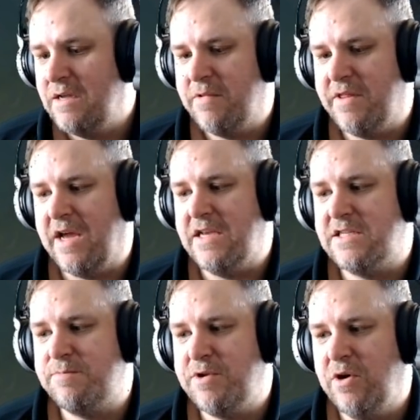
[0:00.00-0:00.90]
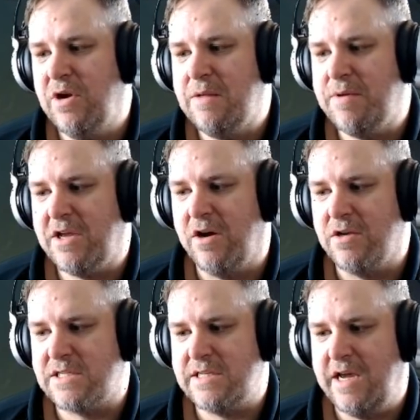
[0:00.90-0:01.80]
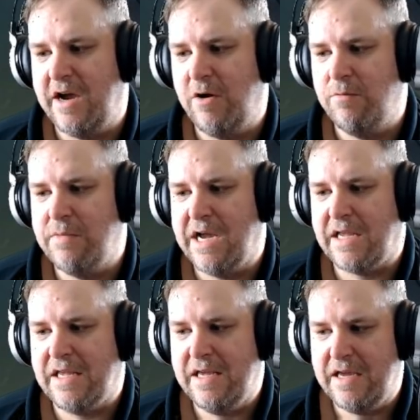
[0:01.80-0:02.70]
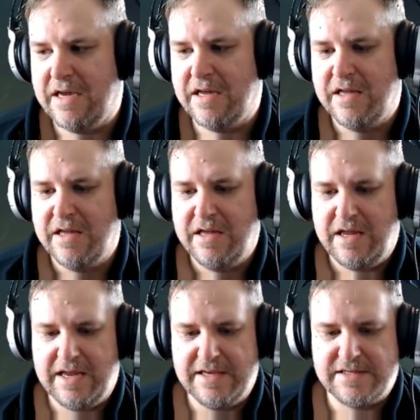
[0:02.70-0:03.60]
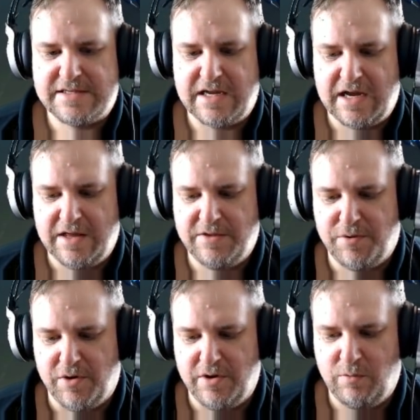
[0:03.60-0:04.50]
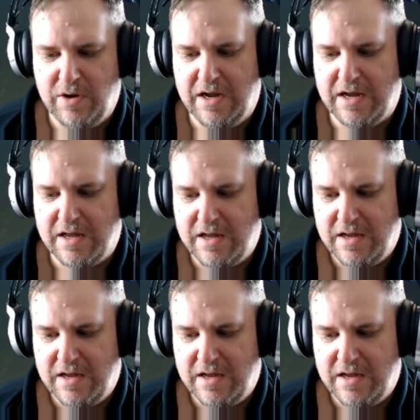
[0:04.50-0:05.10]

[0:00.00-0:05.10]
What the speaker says: but that is purely because now my gear is at the point where